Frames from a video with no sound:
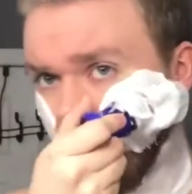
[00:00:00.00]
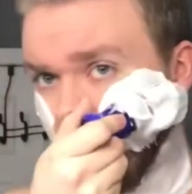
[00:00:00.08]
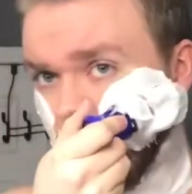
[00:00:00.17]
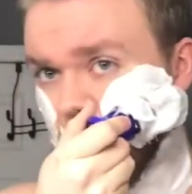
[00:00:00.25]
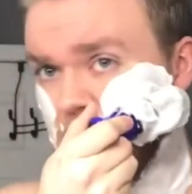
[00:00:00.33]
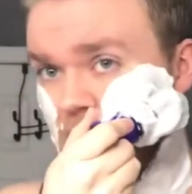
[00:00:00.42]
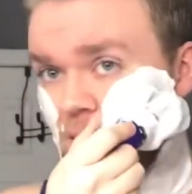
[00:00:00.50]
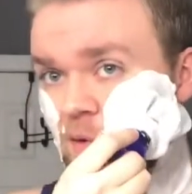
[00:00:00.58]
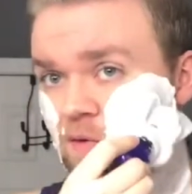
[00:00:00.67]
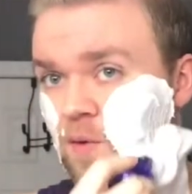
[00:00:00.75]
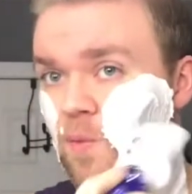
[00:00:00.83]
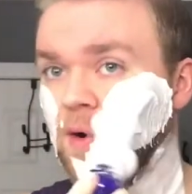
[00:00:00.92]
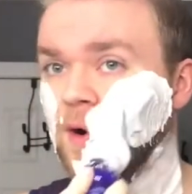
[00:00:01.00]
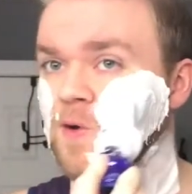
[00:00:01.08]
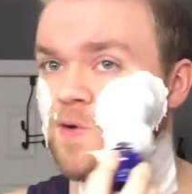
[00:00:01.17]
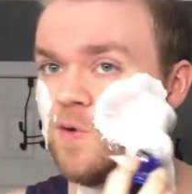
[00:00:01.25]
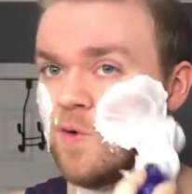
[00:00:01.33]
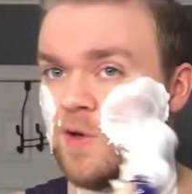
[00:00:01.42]
for better or for
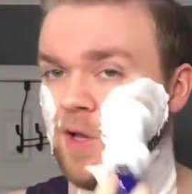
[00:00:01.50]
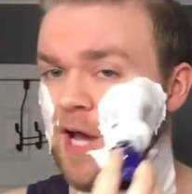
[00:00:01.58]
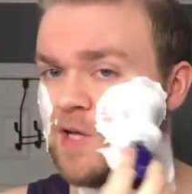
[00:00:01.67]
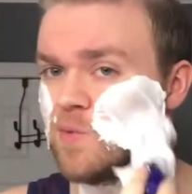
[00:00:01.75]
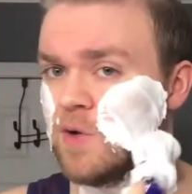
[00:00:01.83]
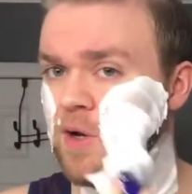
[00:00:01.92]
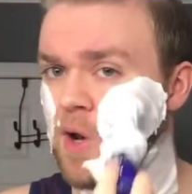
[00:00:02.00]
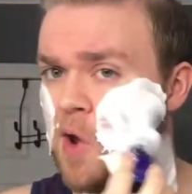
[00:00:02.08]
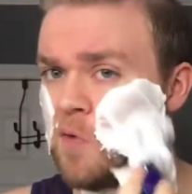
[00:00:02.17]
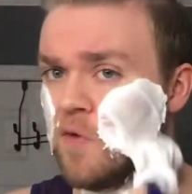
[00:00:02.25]
worse. You know, the last one I